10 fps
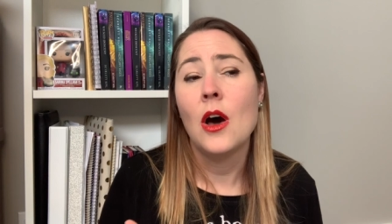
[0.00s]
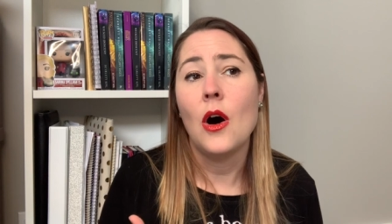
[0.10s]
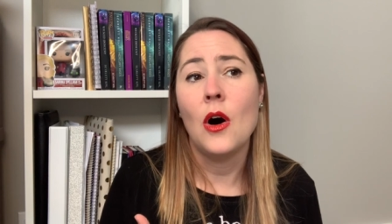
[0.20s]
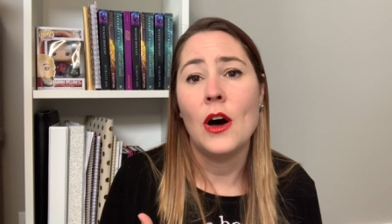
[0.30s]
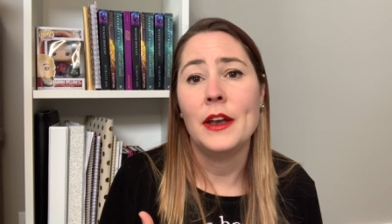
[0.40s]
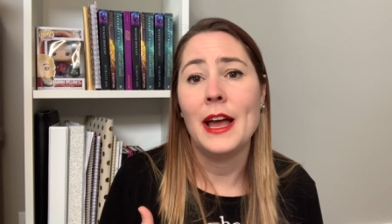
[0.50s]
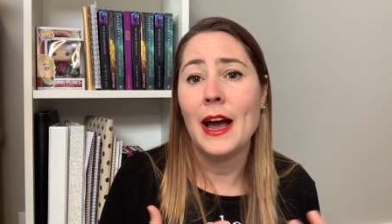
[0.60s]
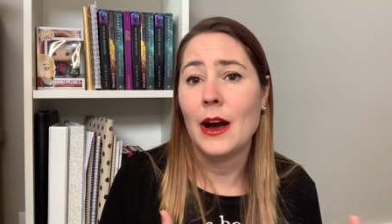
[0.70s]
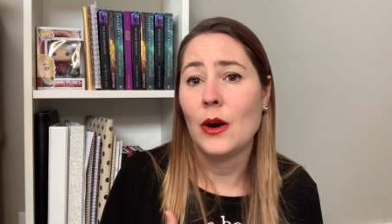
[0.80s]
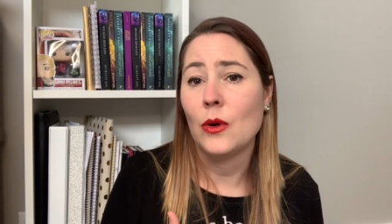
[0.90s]
on
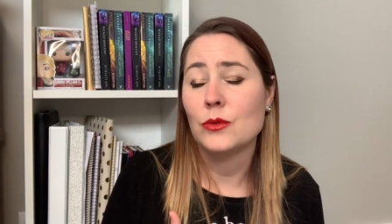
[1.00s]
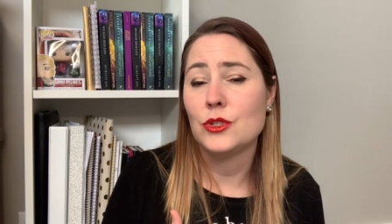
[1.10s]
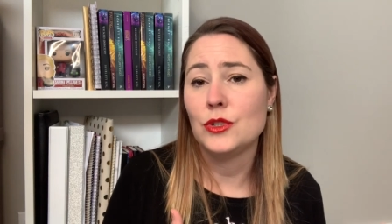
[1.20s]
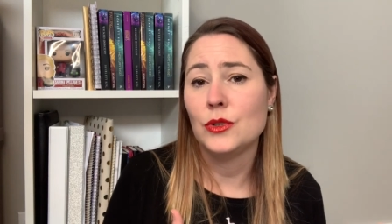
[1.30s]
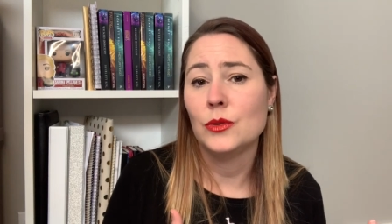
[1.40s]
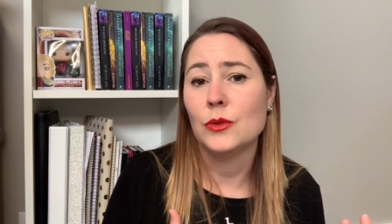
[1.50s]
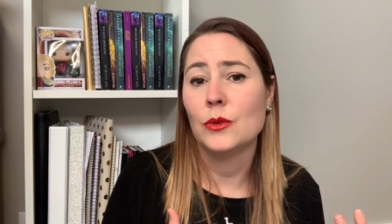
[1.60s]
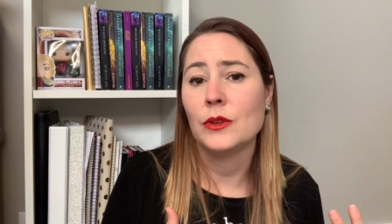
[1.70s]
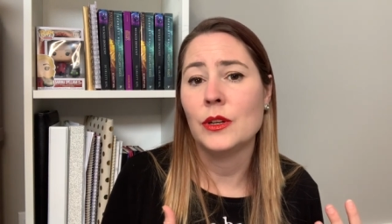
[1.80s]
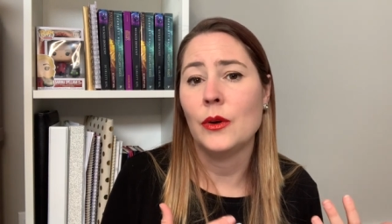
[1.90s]
how to,
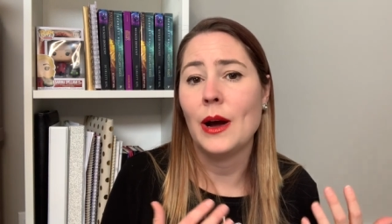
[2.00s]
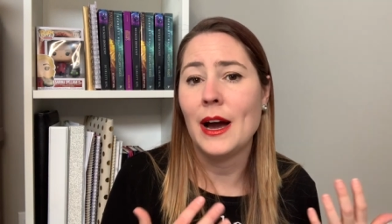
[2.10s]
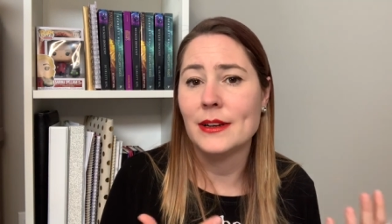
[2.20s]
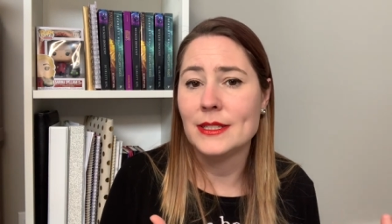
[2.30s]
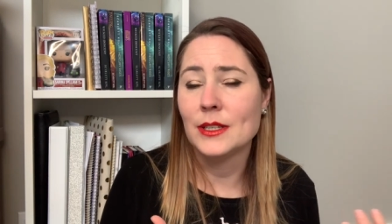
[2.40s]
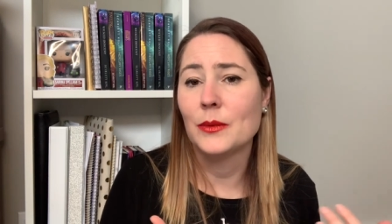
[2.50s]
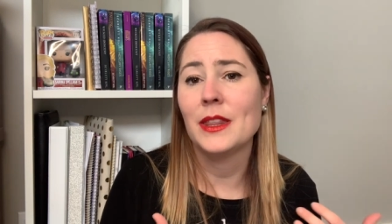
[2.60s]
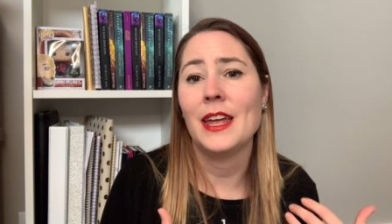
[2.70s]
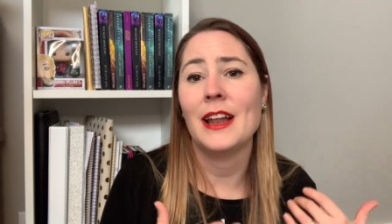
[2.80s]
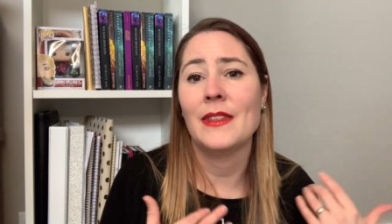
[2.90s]
you know, how to deal with
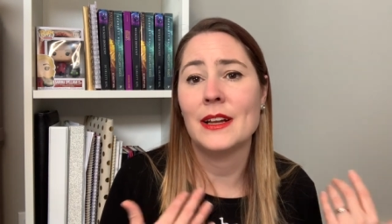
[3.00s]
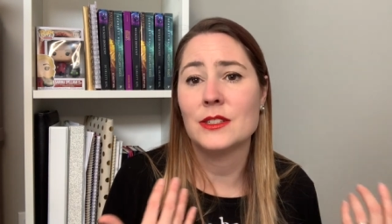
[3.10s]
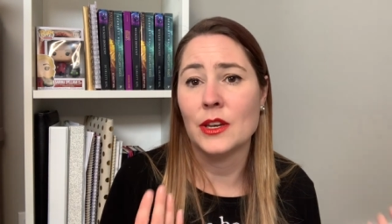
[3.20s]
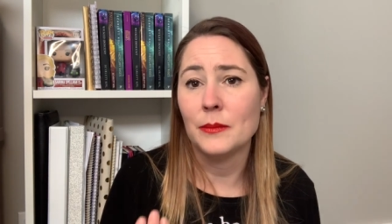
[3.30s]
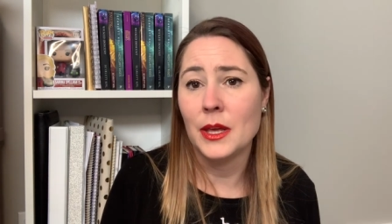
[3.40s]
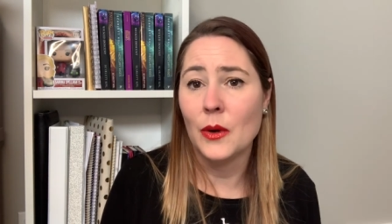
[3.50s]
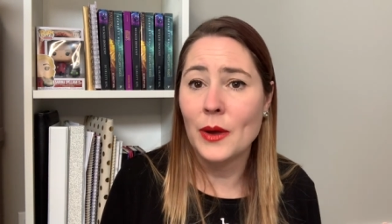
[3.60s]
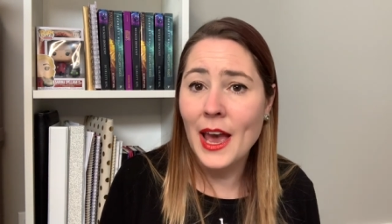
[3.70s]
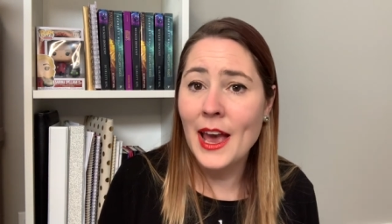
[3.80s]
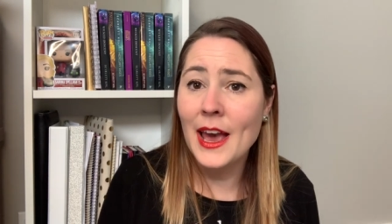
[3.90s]
it, and then it's going to be
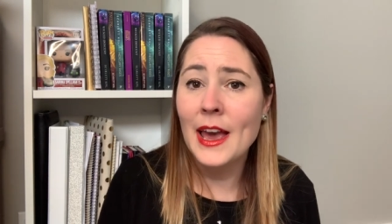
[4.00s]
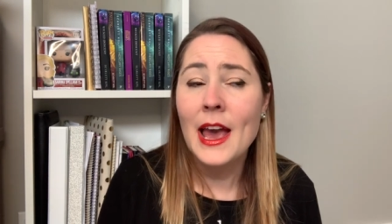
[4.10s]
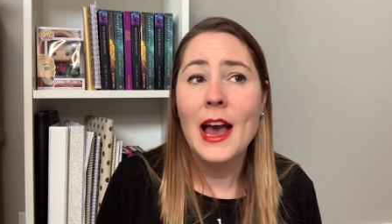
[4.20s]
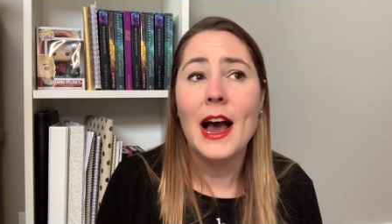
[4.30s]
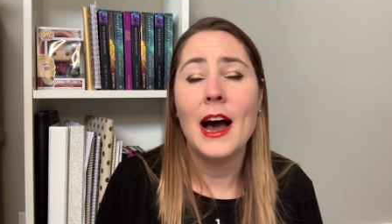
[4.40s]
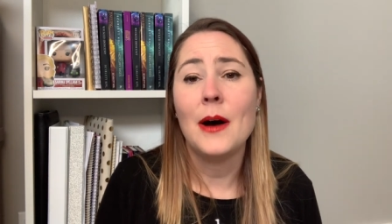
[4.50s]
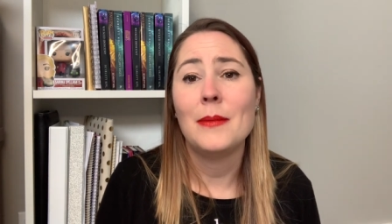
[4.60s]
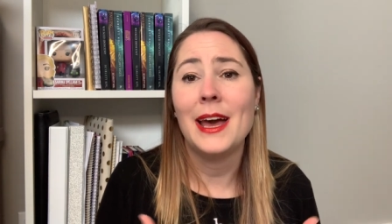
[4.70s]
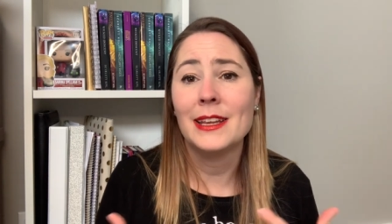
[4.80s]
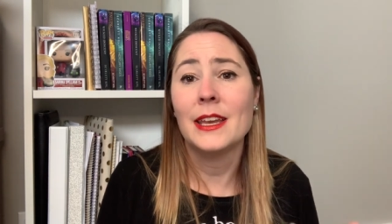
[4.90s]
okay,
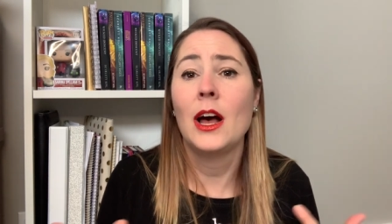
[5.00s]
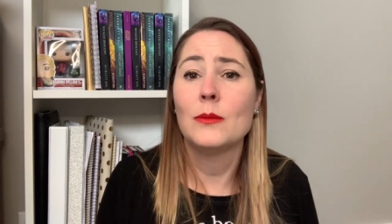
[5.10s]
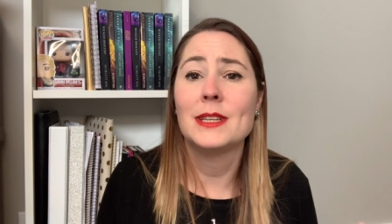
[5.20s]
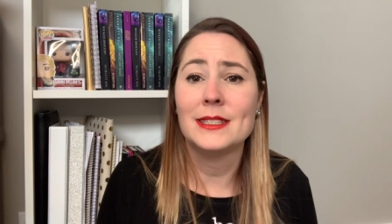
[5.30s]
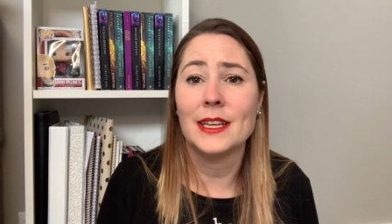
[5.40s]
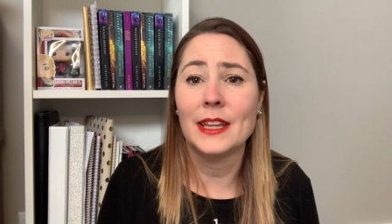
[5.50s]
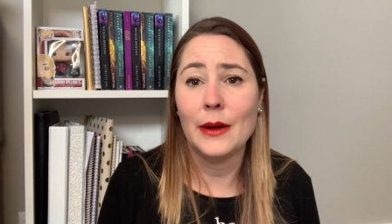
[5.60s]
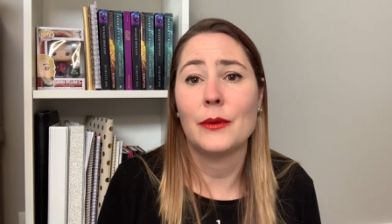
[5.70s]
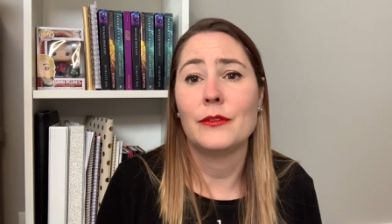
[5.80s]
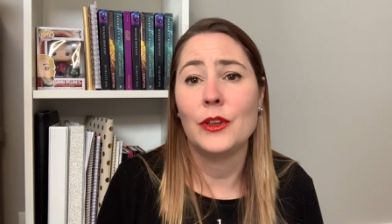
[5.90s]
and can help dissect that
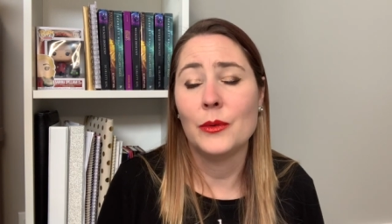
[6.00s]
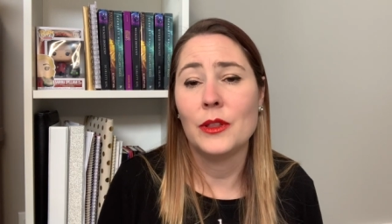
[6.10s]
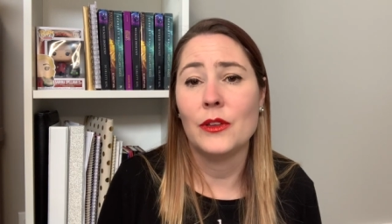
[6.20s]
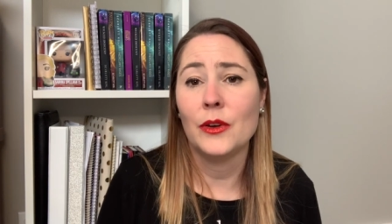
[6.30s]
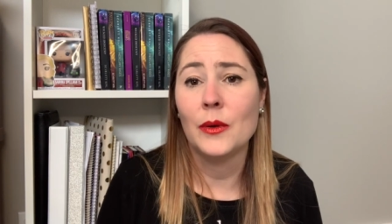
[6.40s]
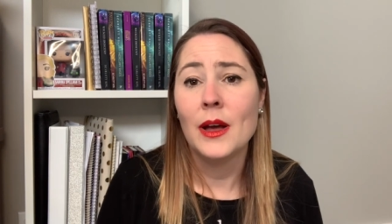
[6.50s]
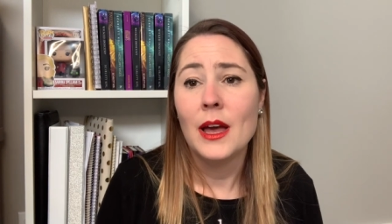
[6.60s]
review with you.